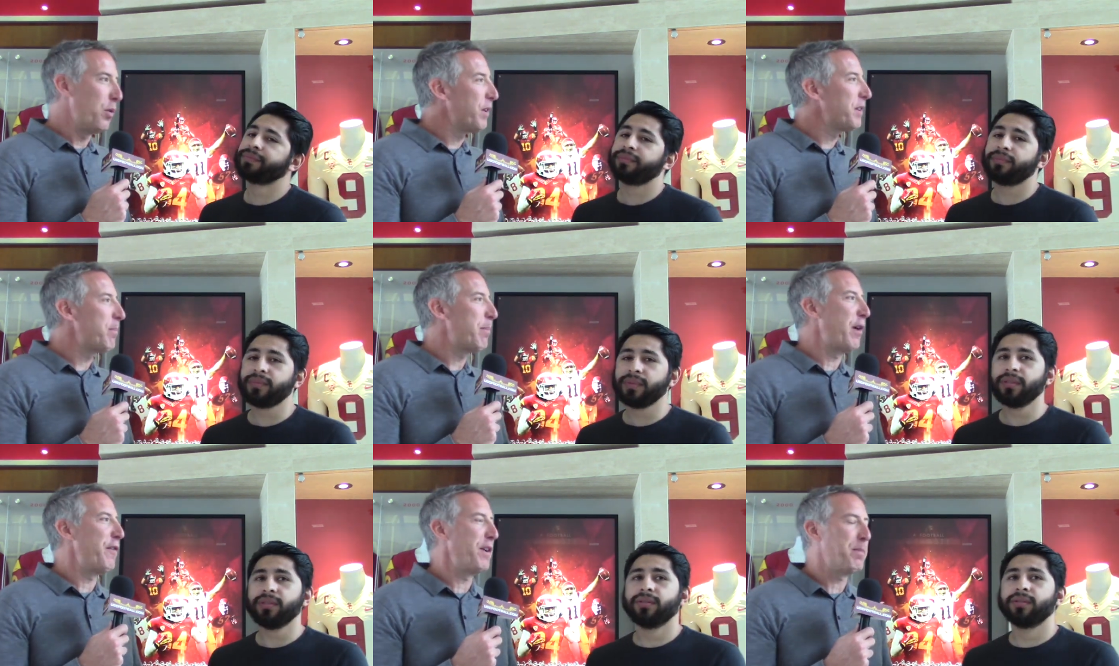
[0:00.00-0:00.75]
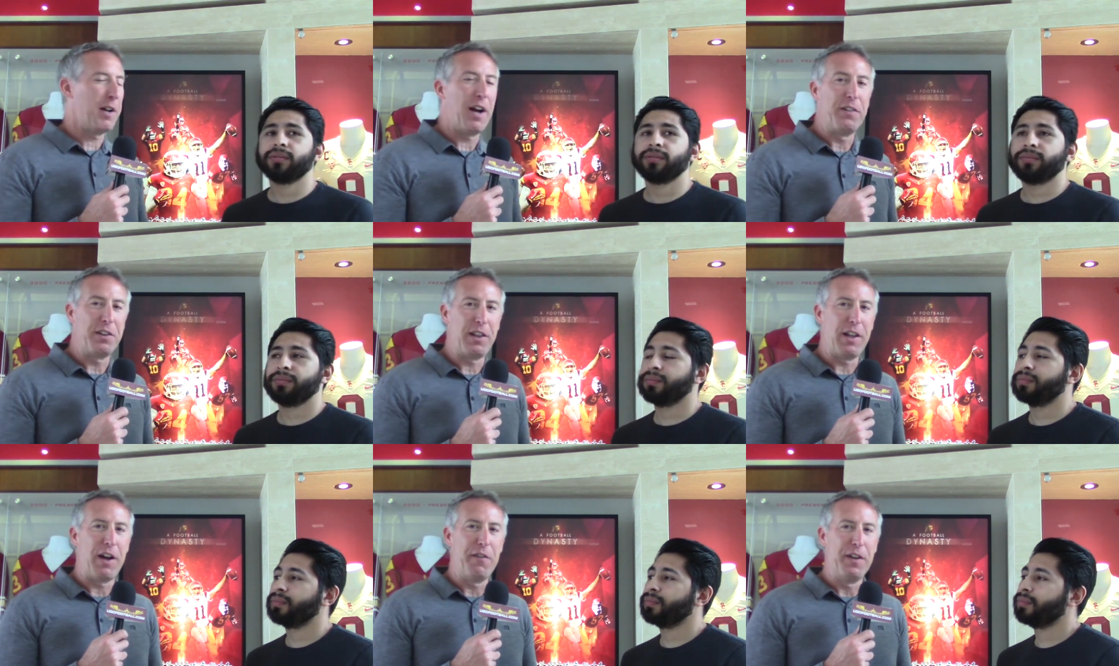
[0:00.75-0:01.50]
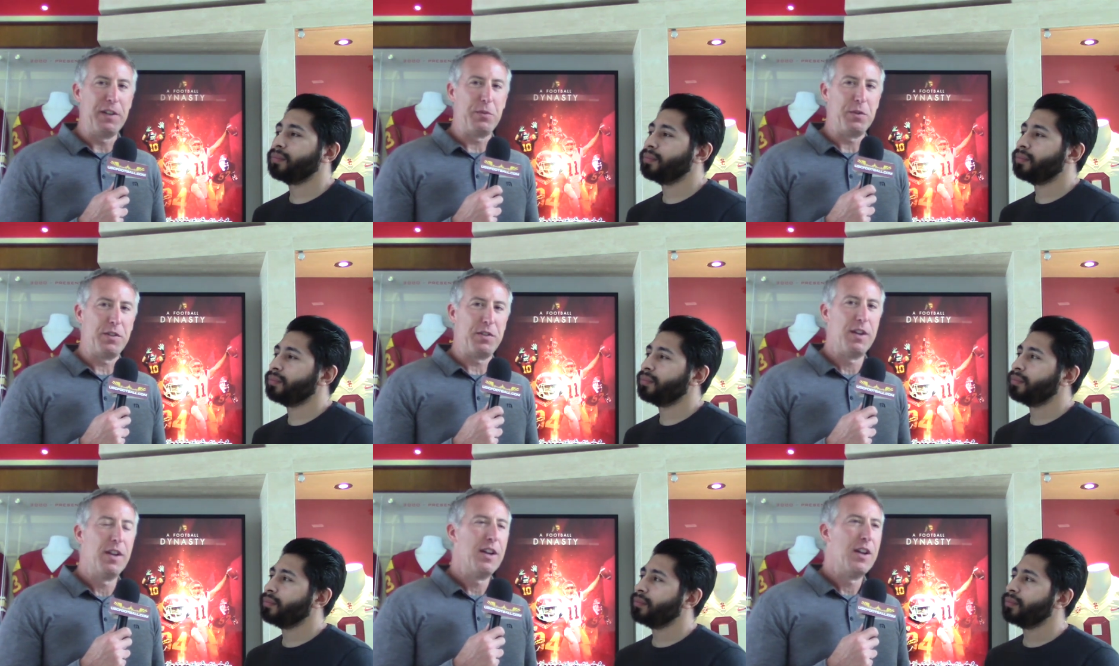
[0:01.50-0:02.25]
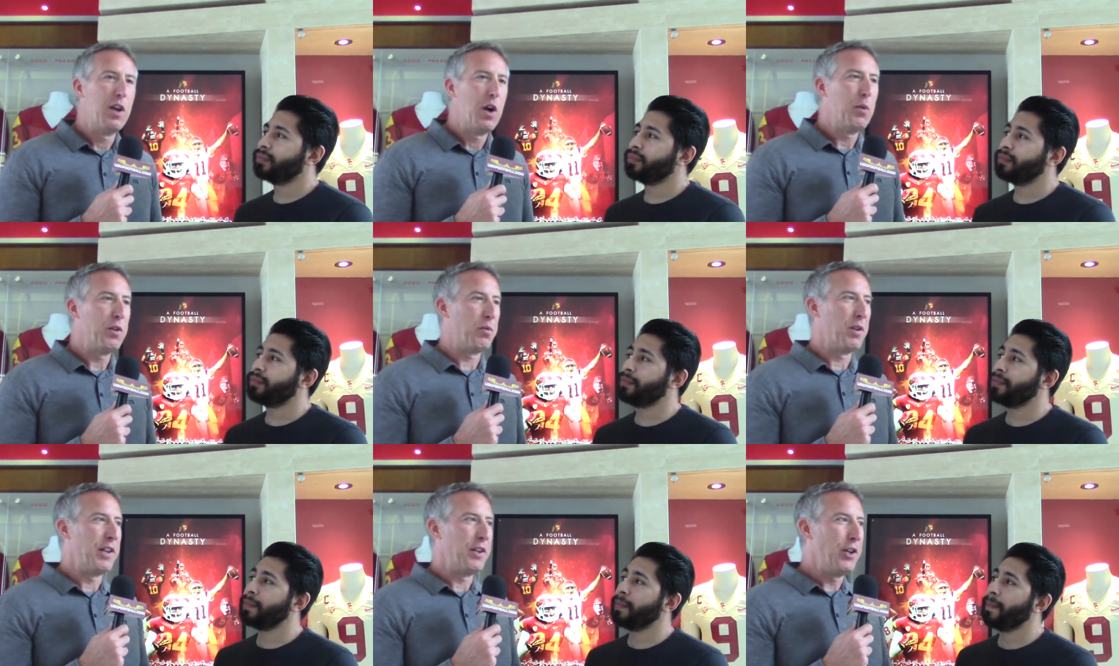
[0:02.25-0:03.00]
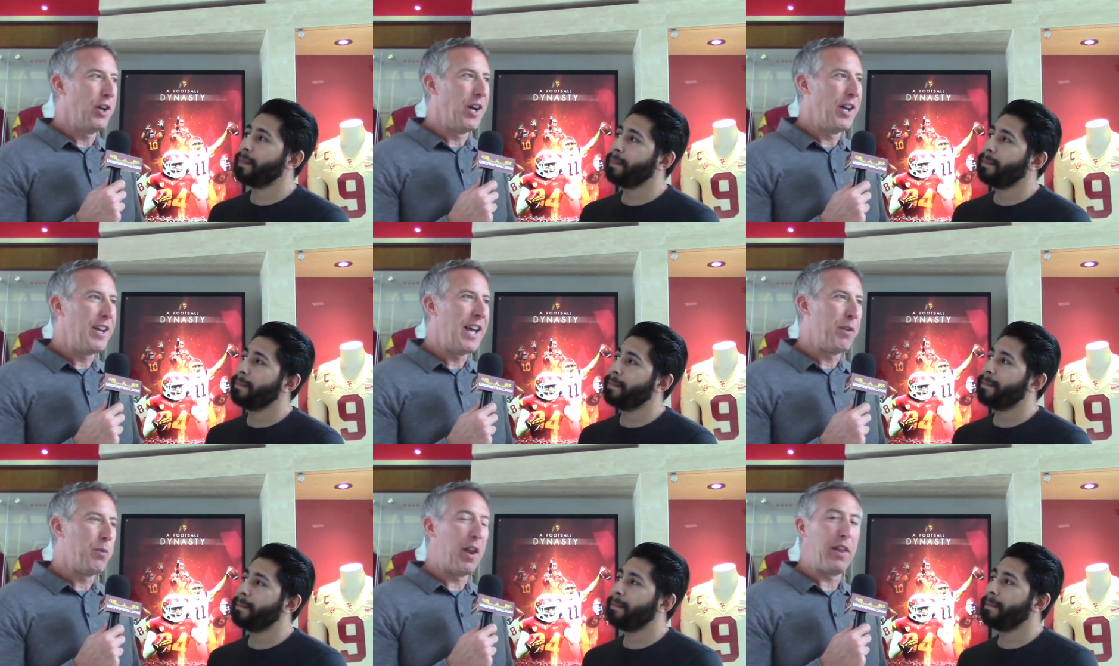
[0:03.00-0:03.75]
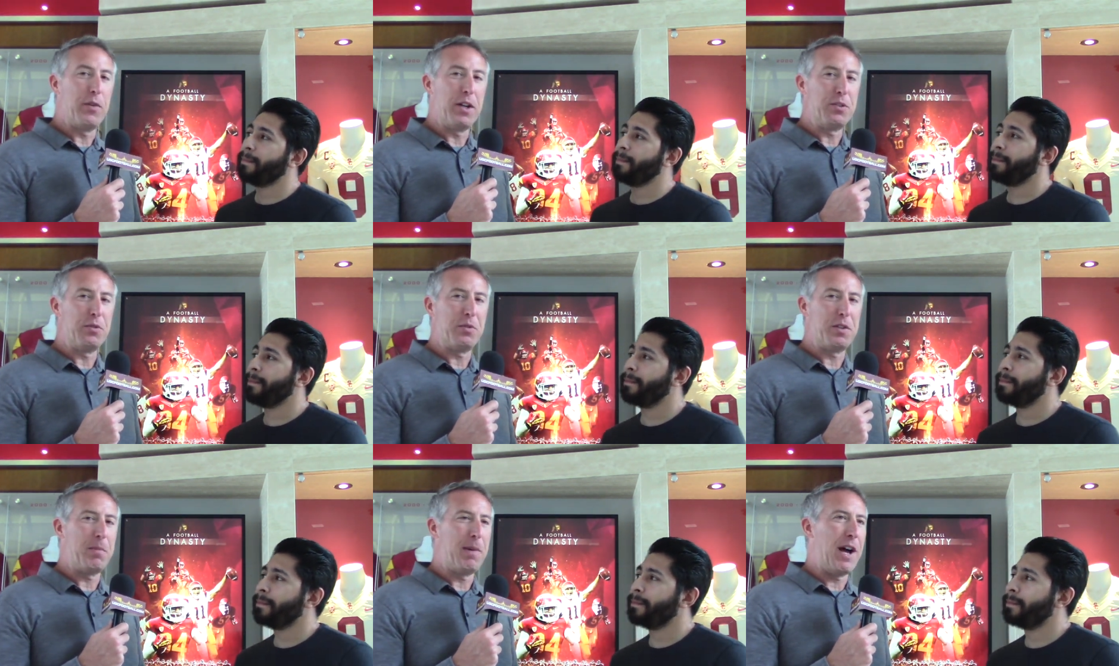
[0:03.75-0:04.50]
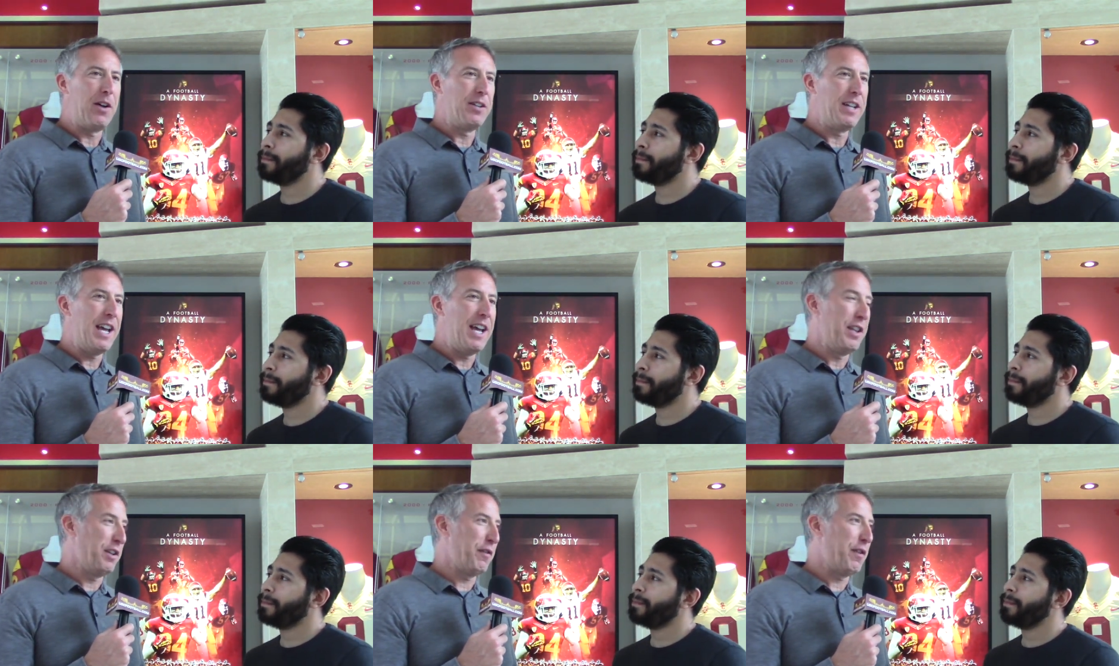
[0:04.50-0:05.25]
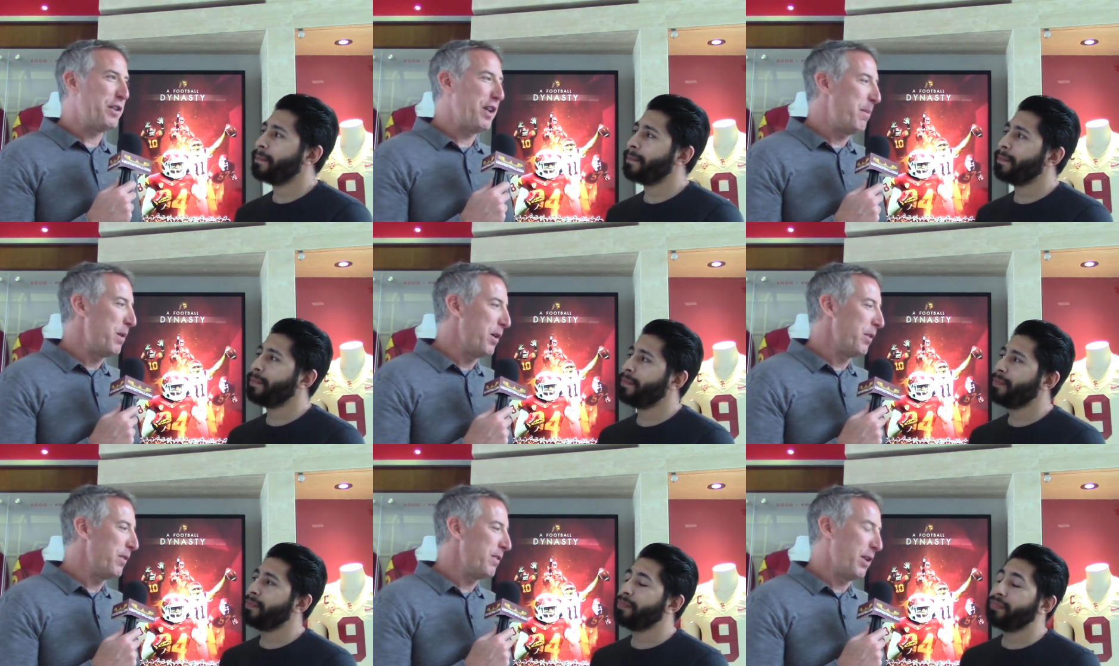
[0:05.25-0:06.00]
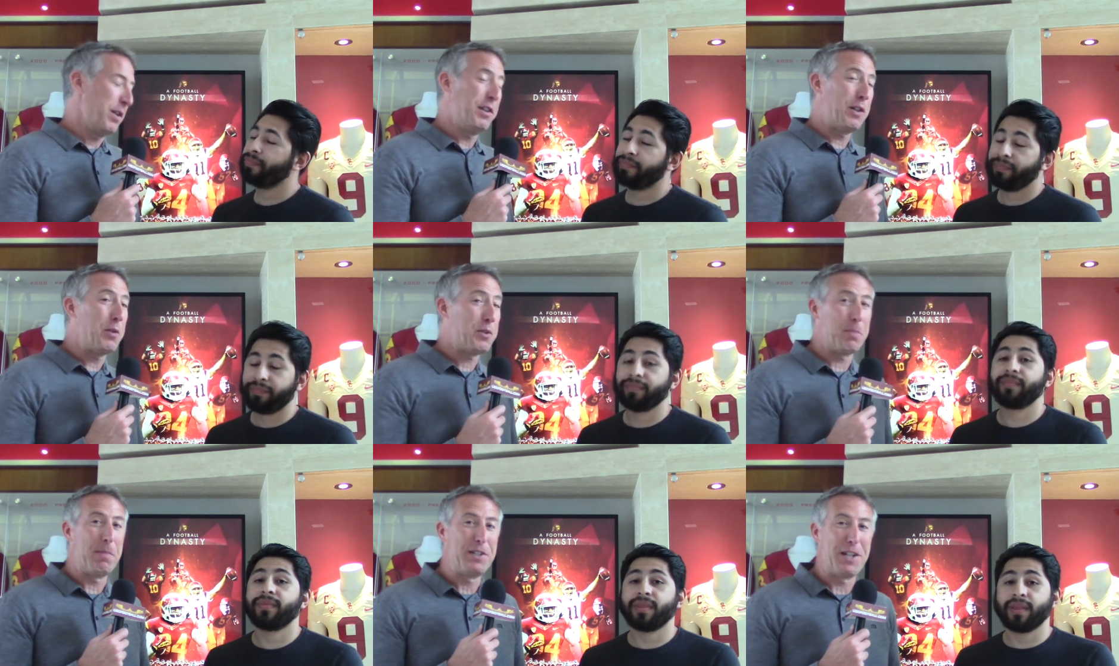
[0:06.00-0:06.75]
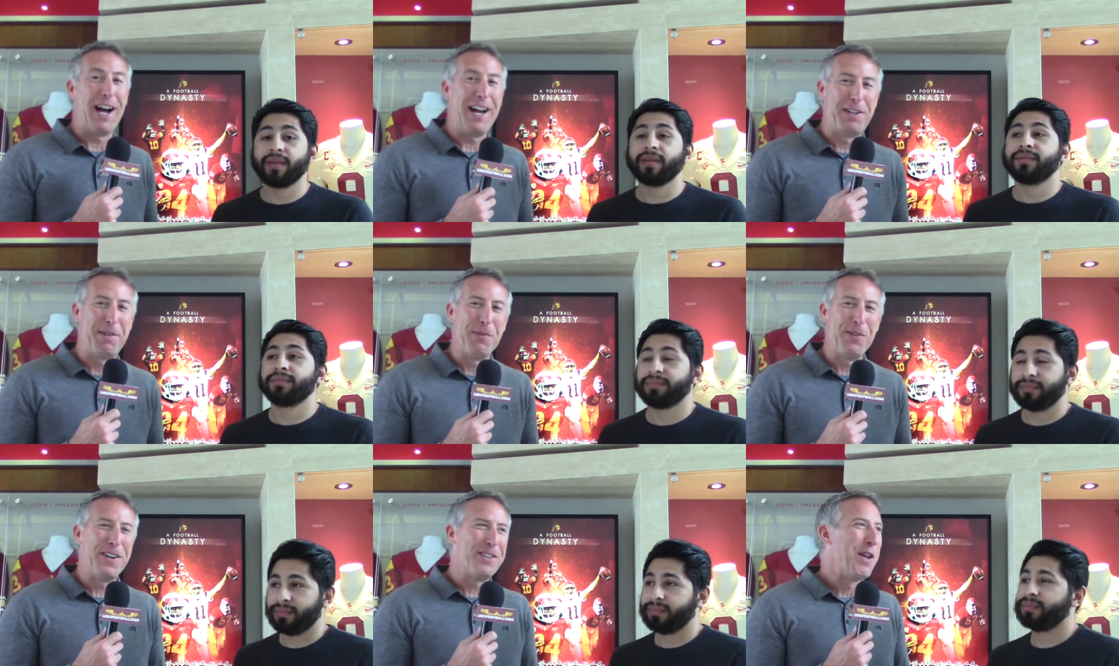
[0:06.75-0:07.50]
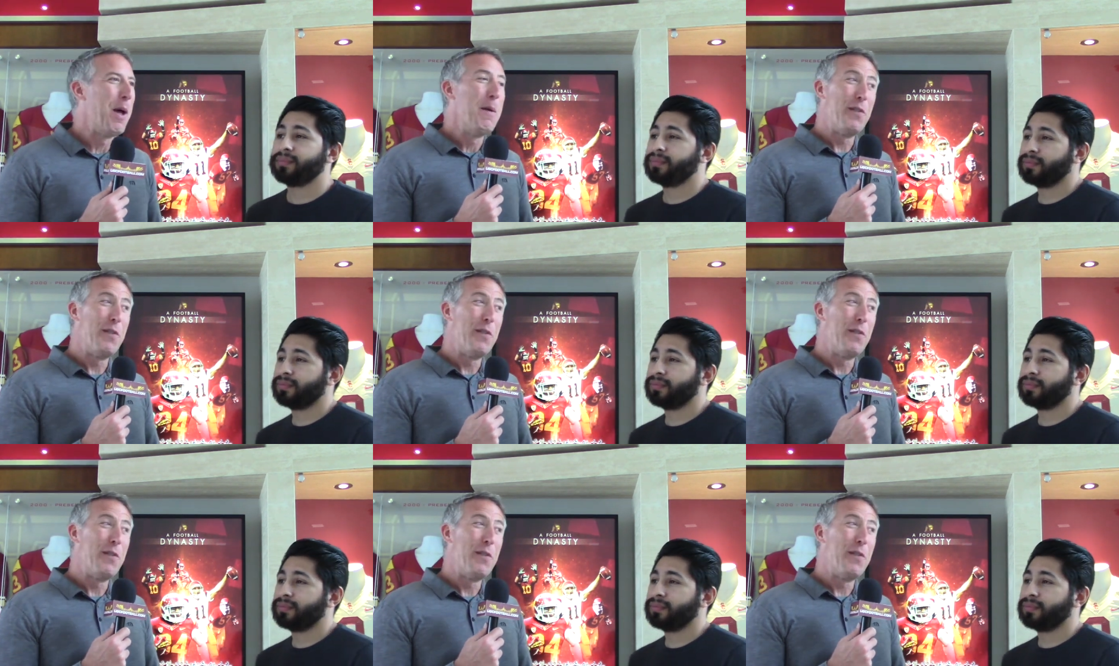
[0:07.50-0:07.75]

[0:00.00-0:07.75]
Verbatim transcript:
Speaker 1: It wasn't perfect, but obviously the offense was was really good. And one of the questions was about, hey, this is the first time you're, you know, he's coached a bunch of Heisman winners.